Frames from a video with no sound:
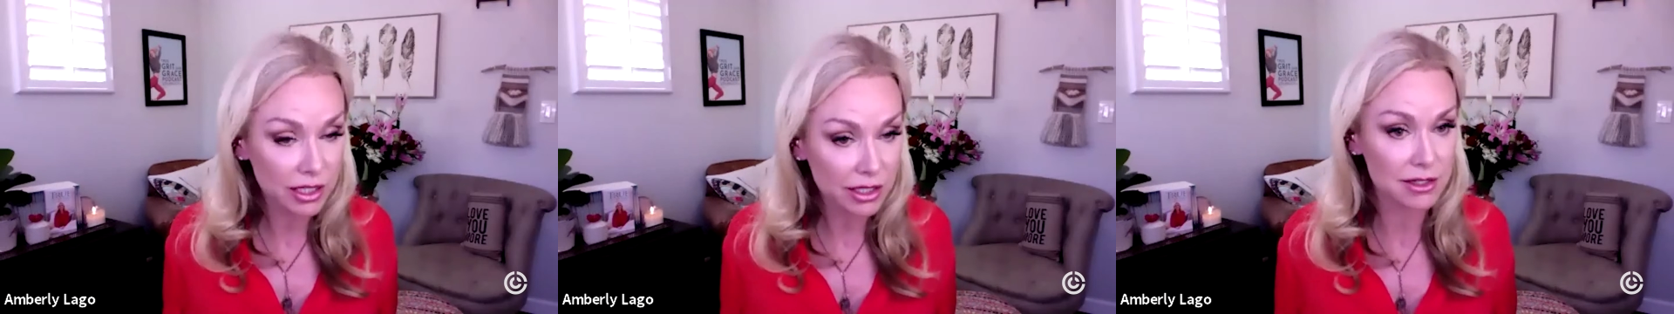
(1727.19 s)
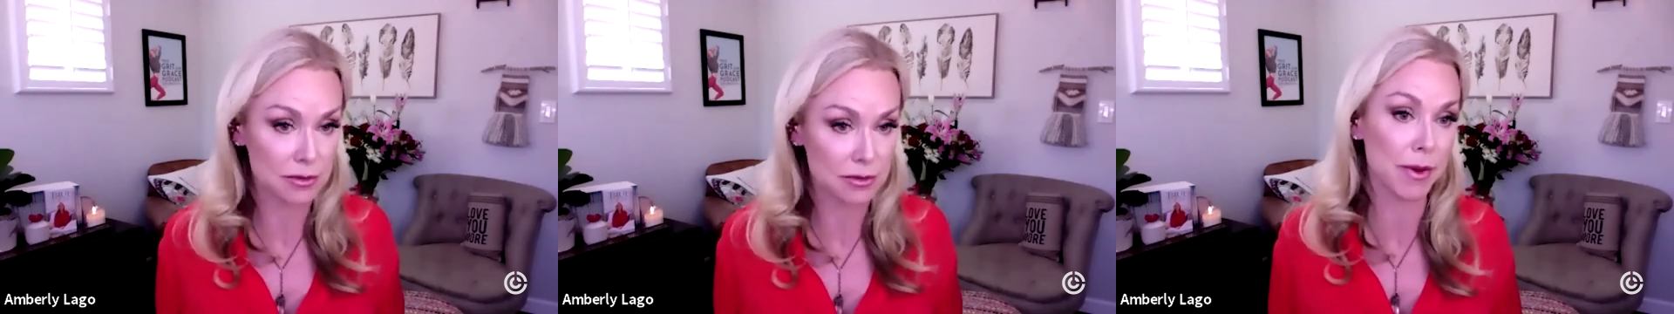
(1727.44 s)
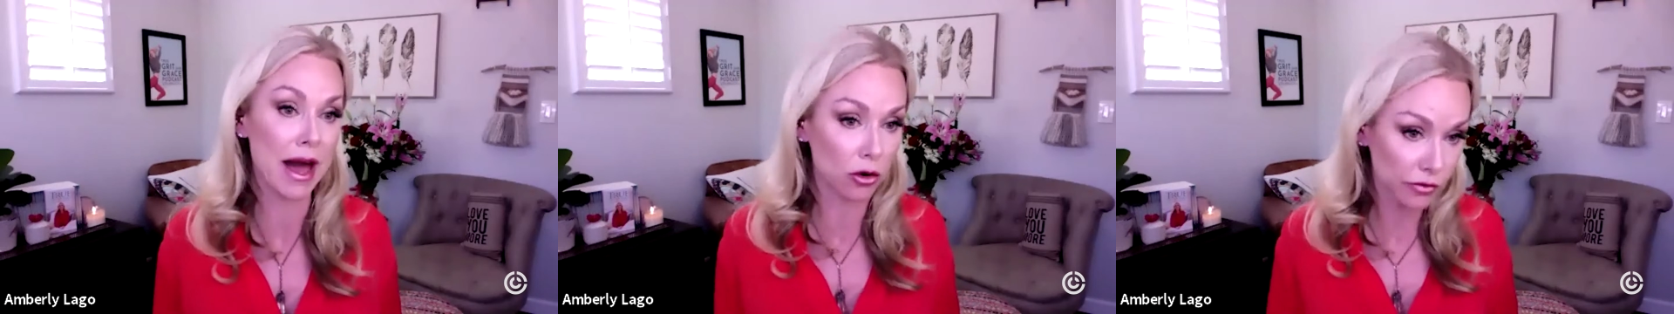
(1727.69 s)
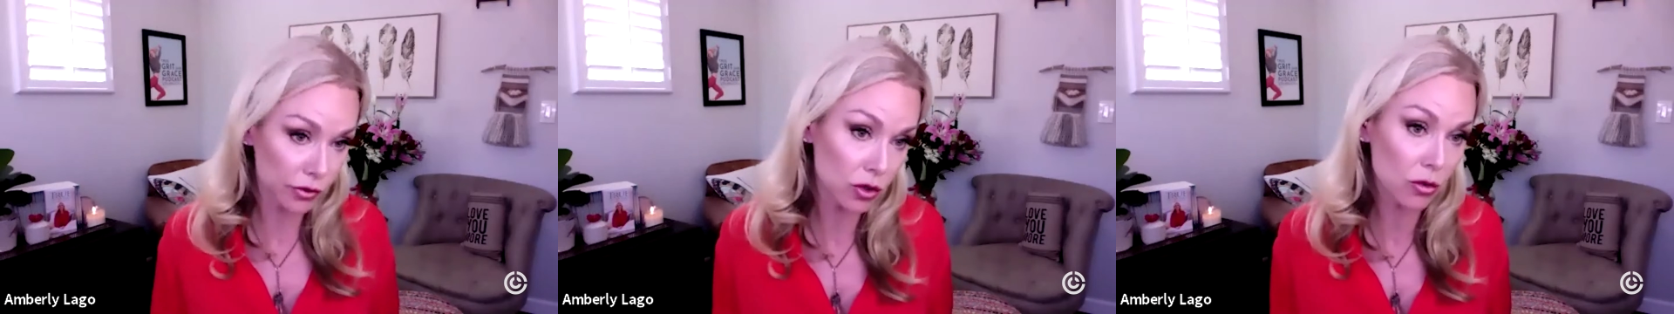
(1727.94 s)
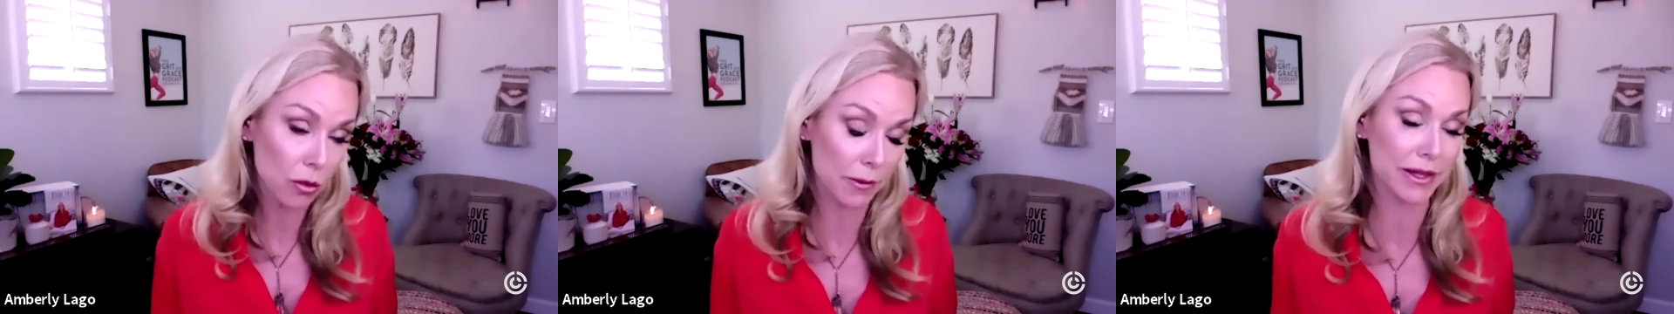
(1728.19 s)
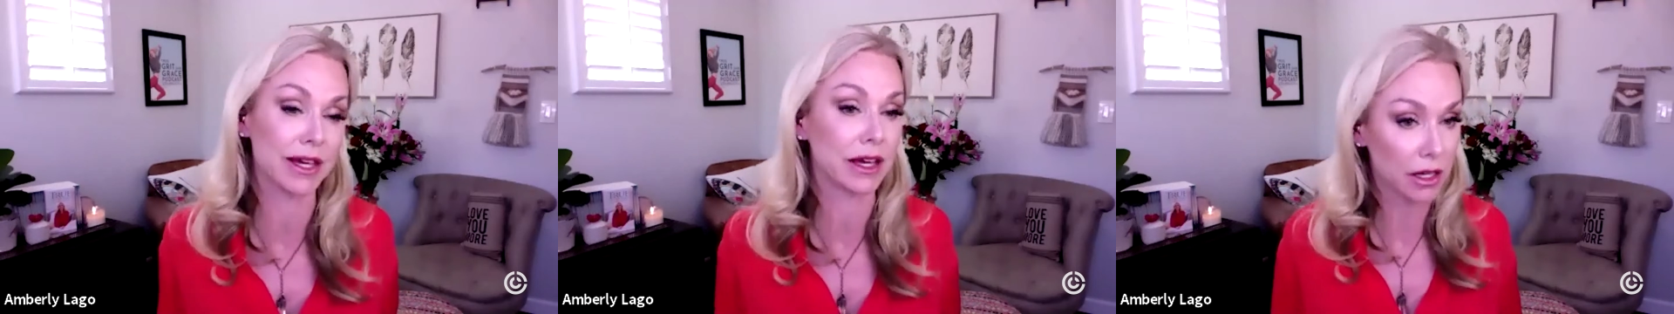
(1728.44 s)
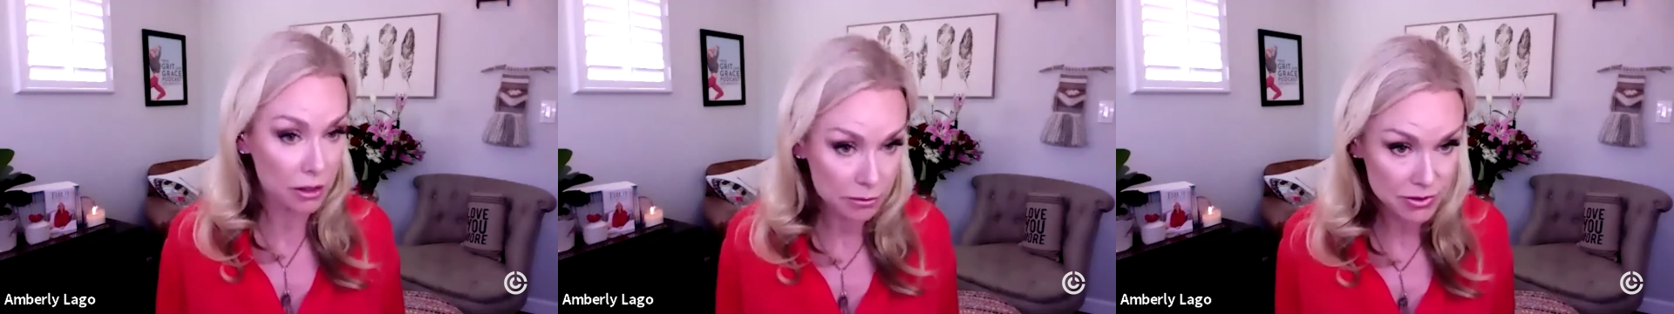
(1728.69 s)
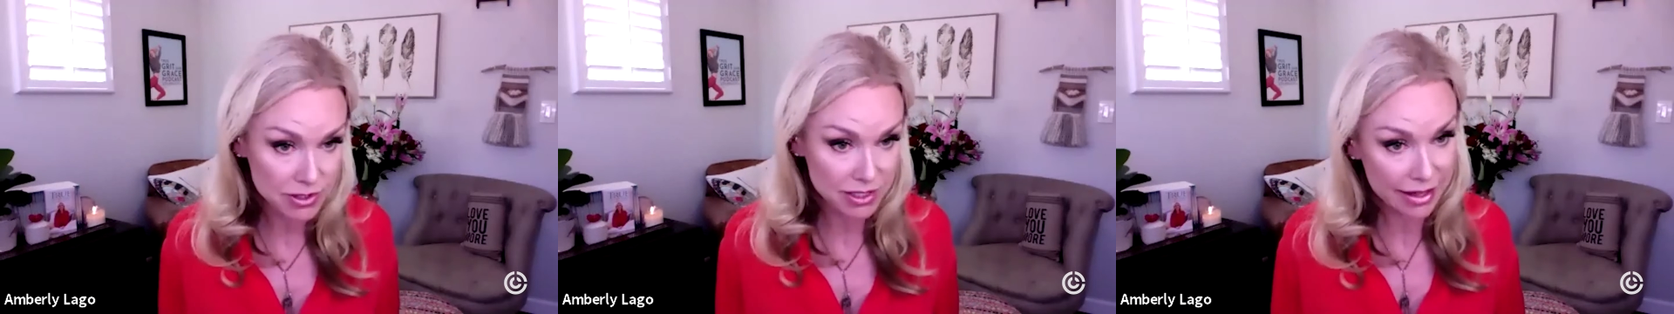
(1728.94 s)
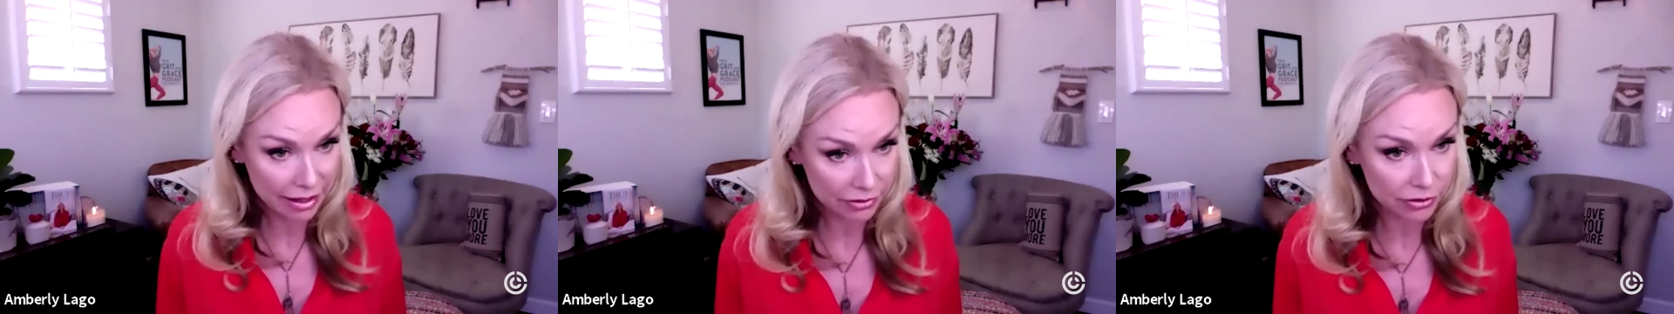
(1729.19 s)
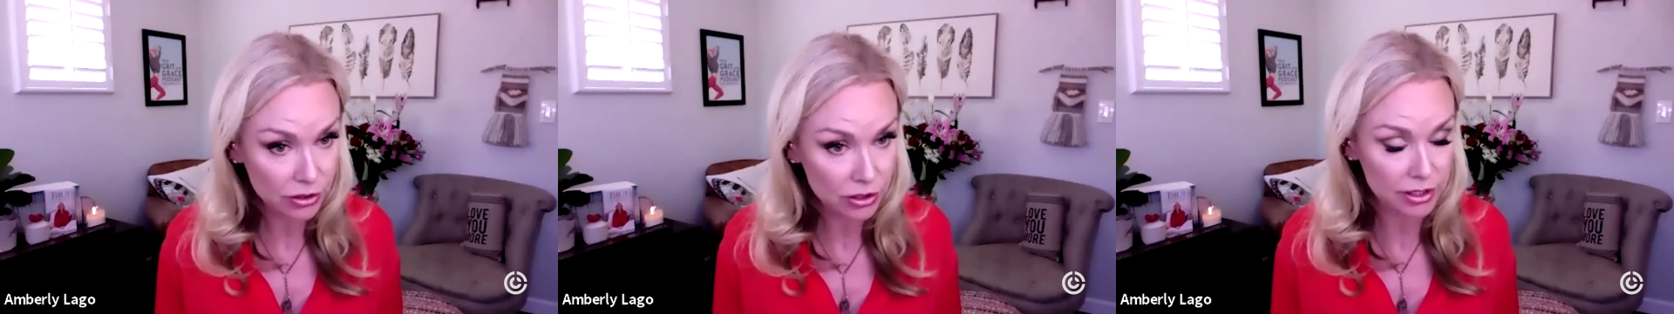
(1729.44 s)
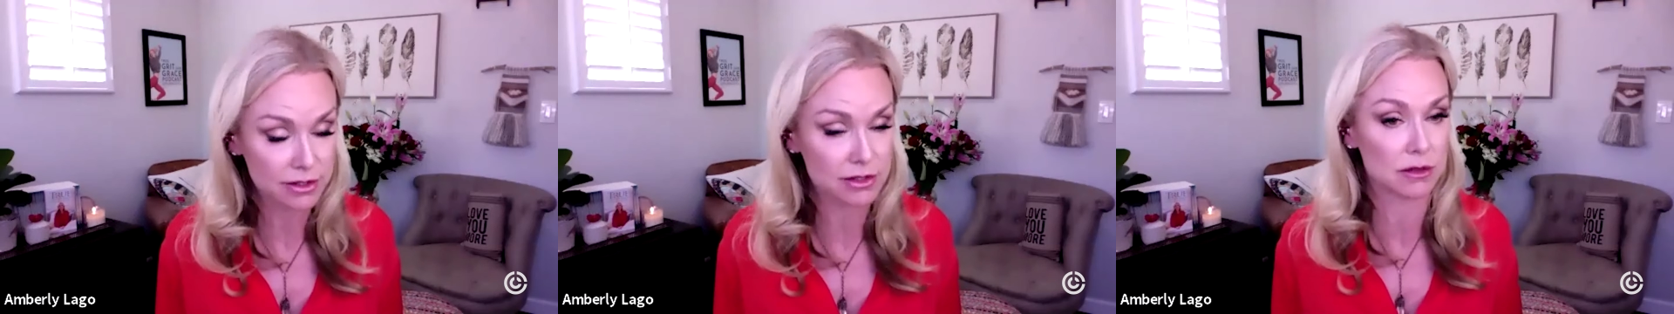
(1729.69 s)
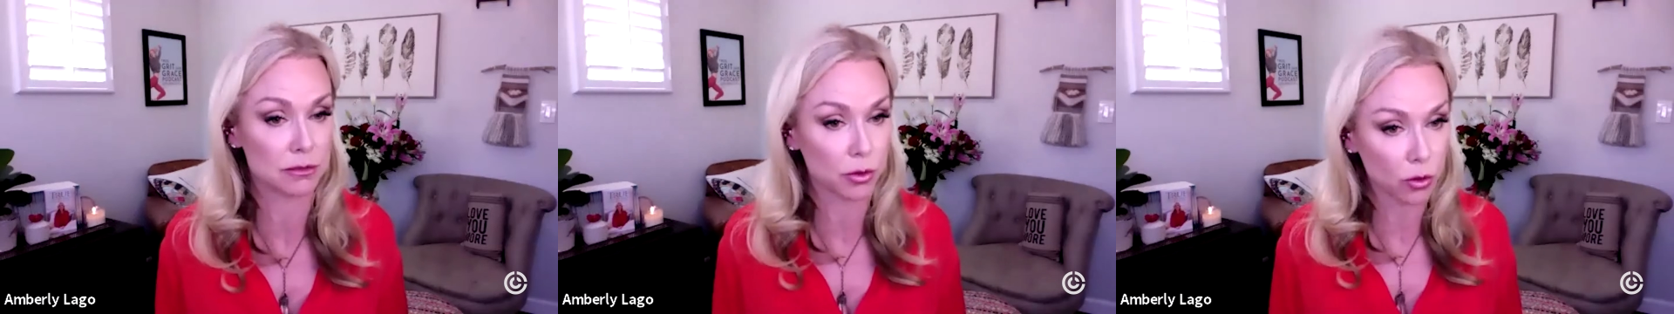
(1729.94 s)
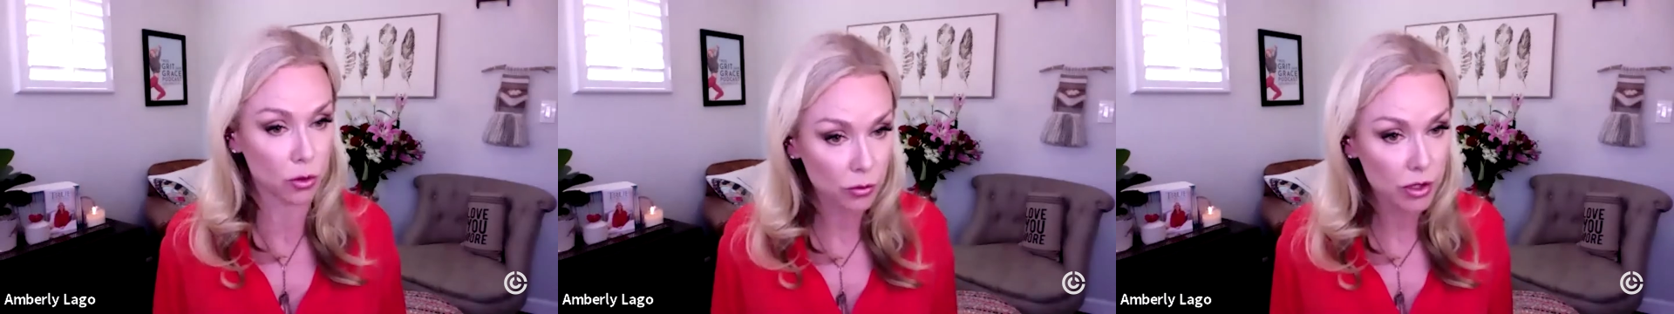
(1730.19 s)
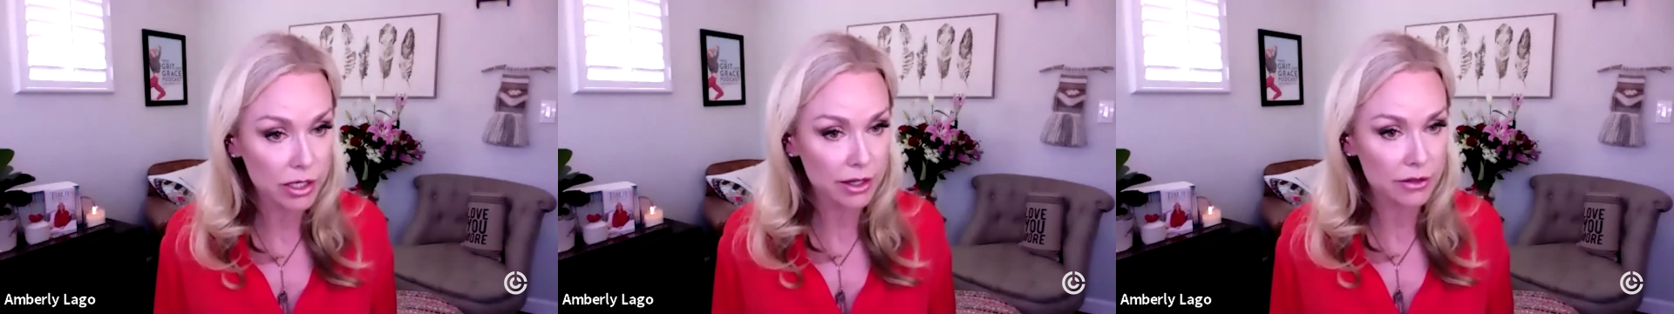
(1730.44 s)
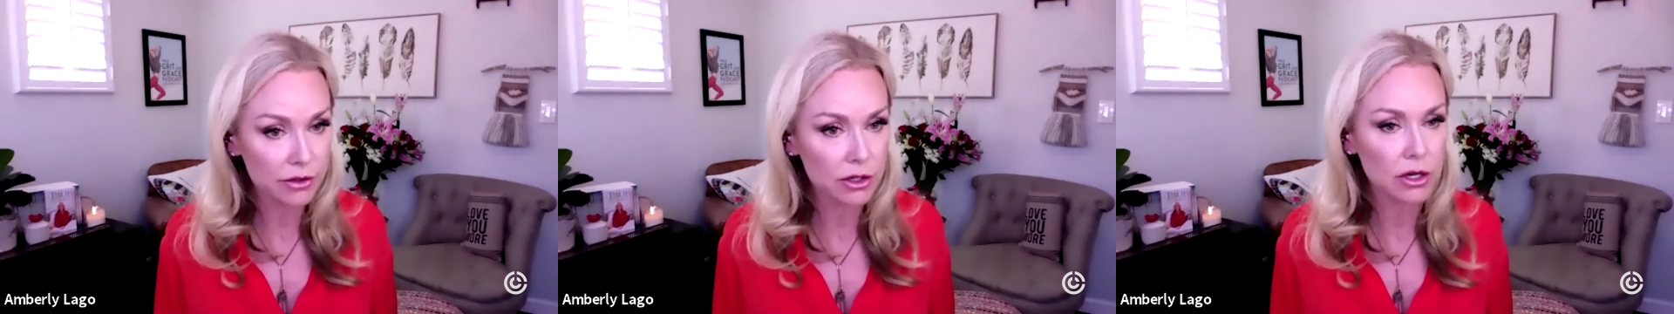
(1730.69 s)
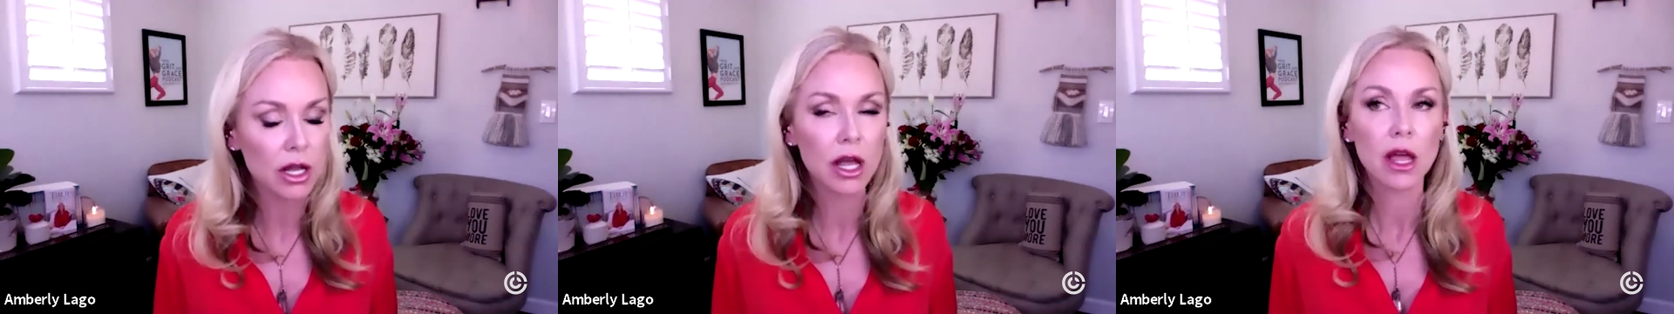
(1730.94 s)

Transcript: it's powerful when we can come together and support one another.